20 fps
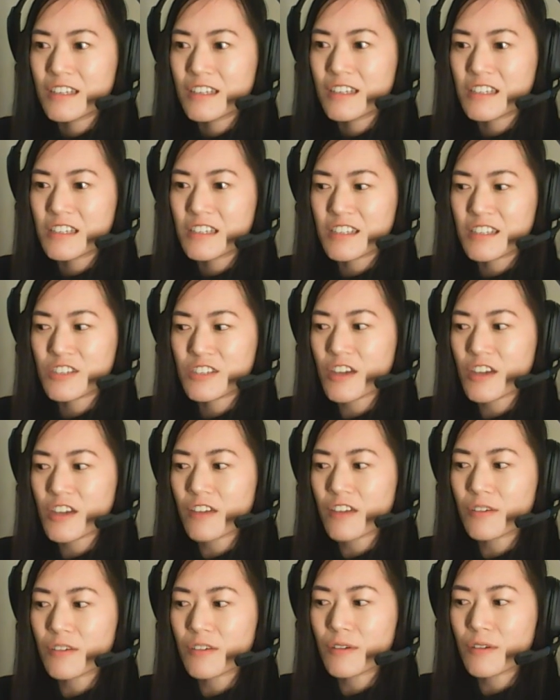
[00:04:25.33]
to this
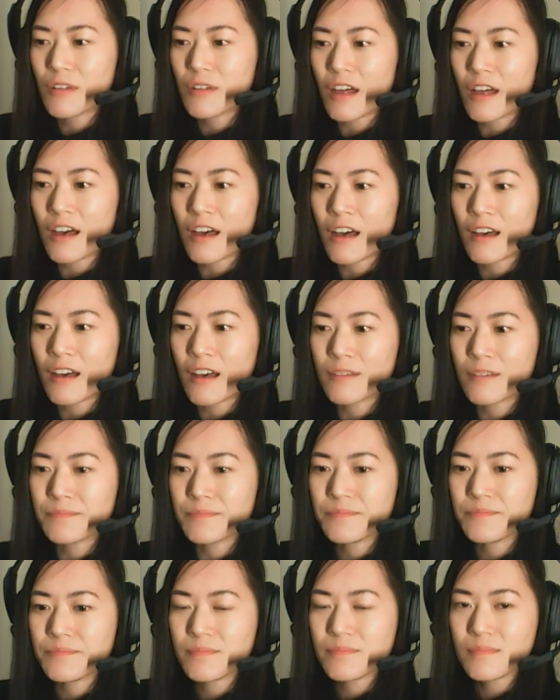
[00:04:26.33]
channel,
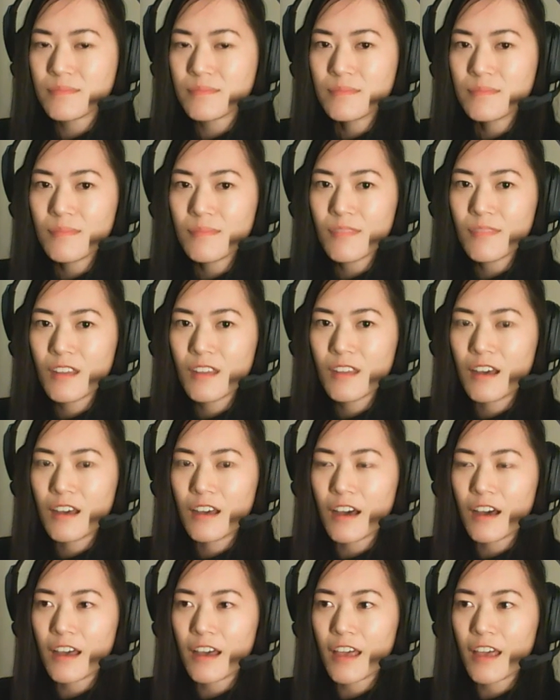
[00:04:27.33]
um,
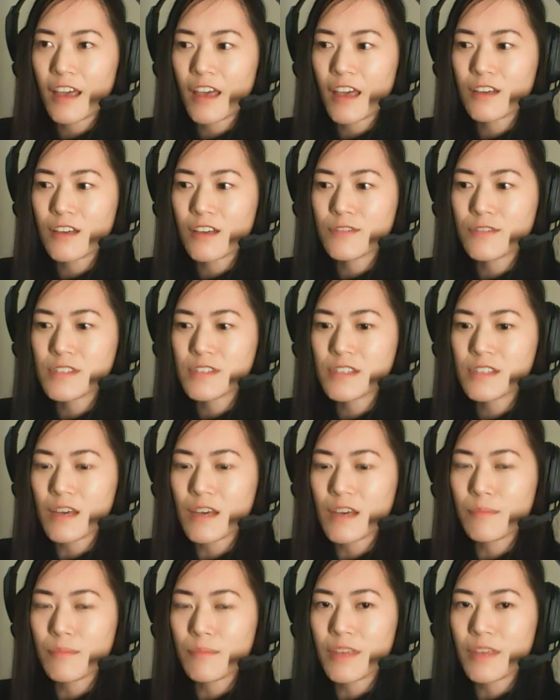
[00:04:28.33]
I have
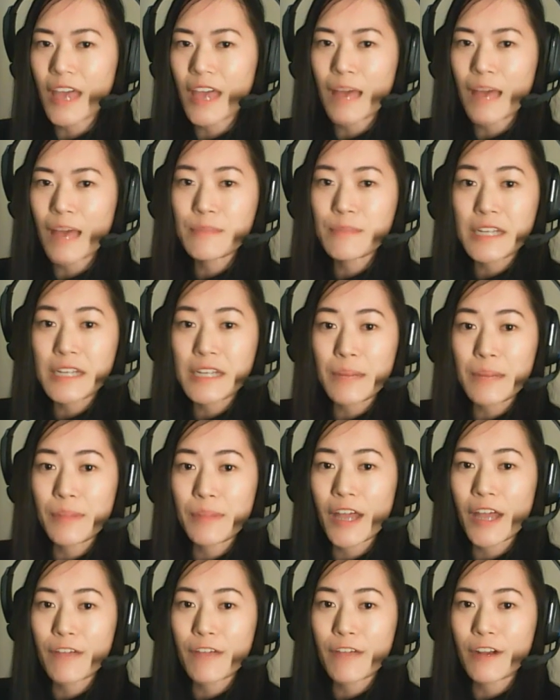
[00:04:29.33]
some games that I'm
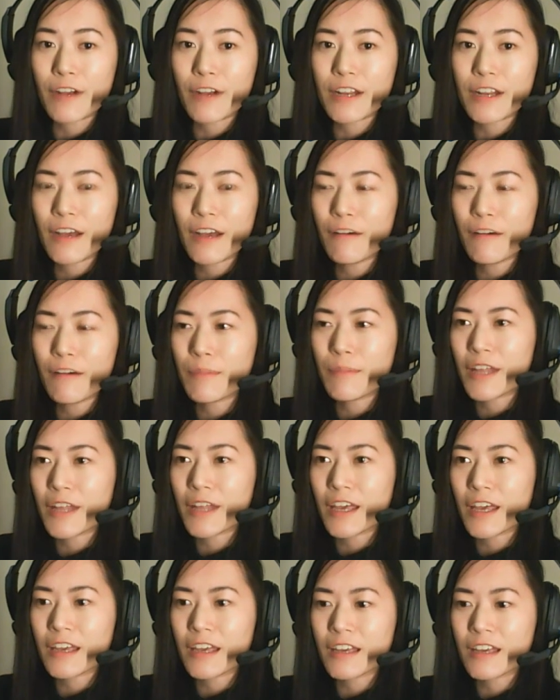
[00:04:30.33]
playing right now. I'm
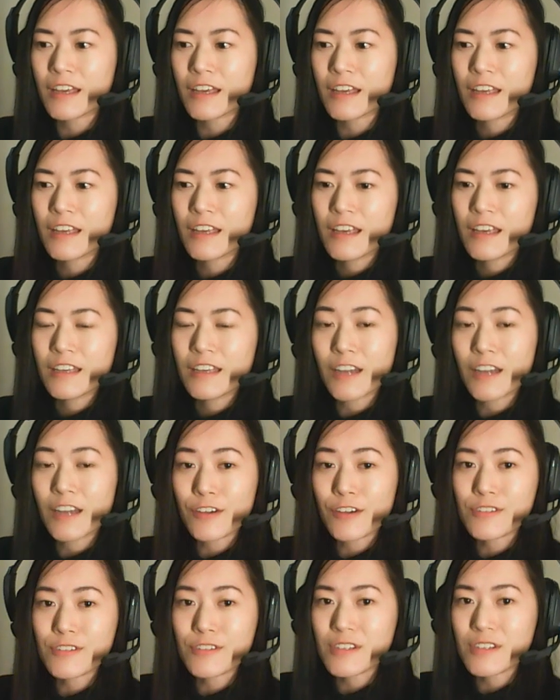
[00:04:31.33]
playing
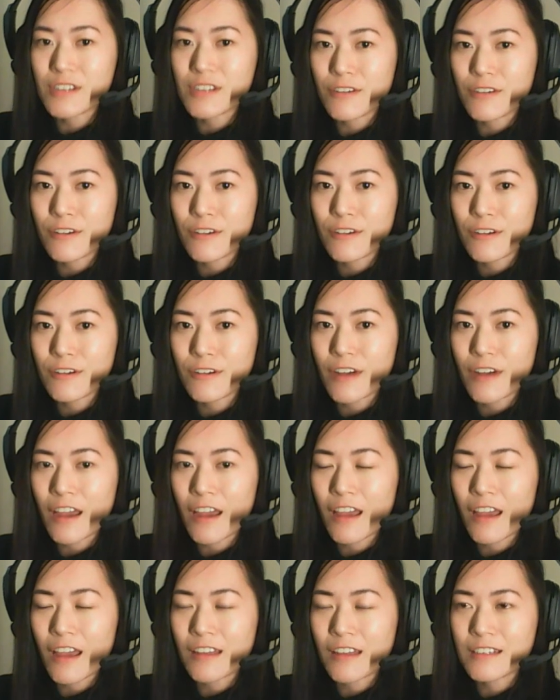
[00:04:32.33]
Yakuza 0
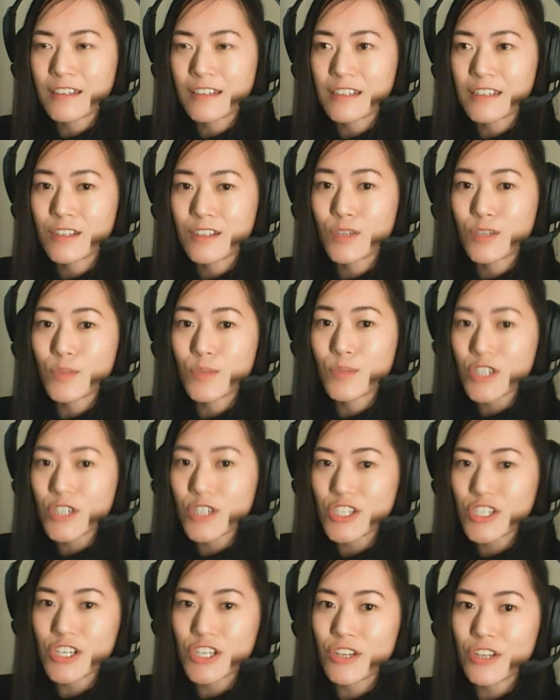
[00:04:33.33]
and The
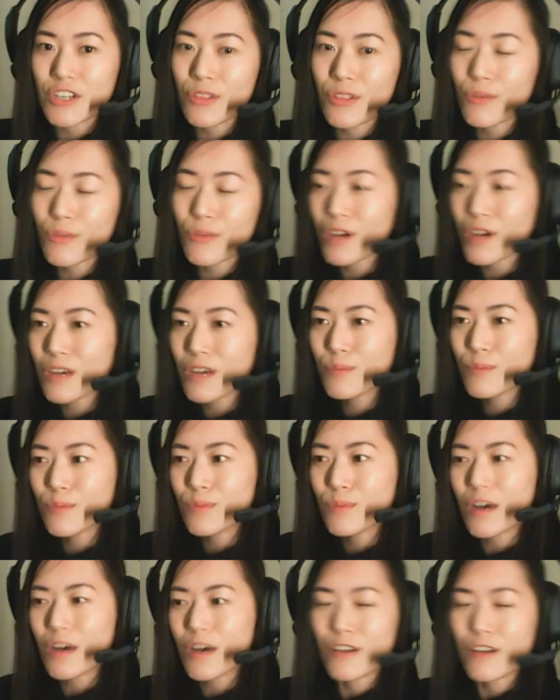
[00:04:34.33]
Witcher 3.
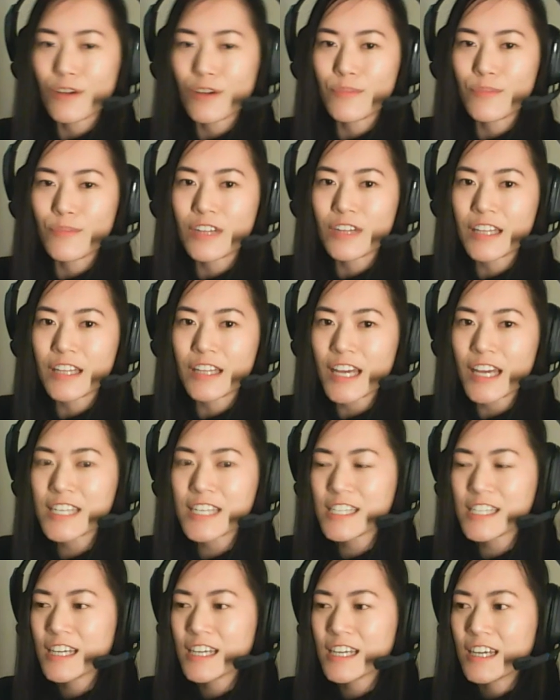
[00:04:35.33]
I know I'm really
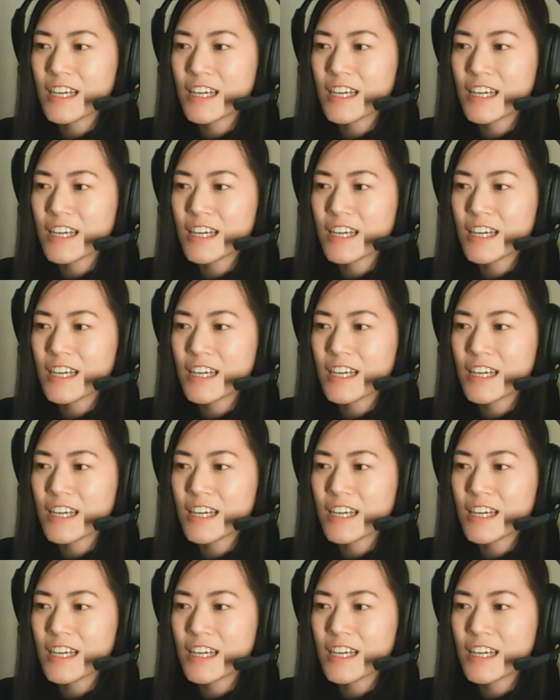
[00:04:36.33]
late.